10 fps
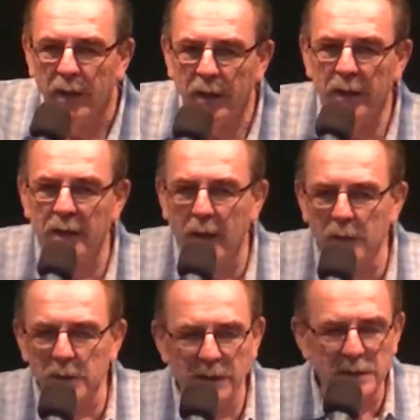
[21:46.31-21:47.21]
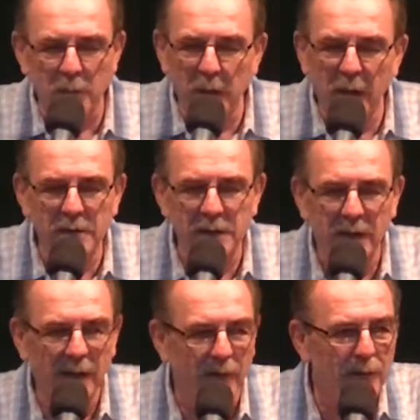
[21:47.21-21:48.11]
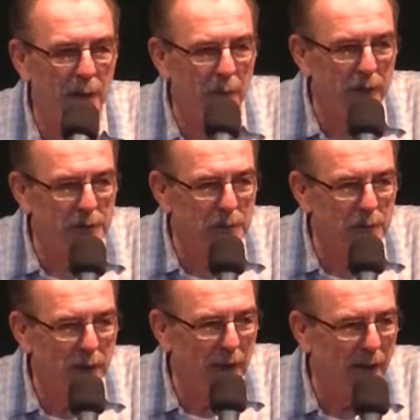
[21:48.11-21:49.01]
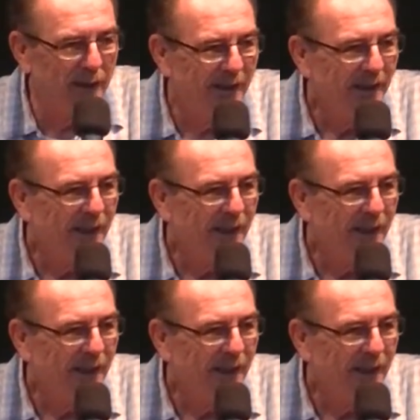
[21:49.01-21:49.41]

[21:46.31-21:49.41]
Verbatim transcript: He come. It's amazing. He'll come up to me,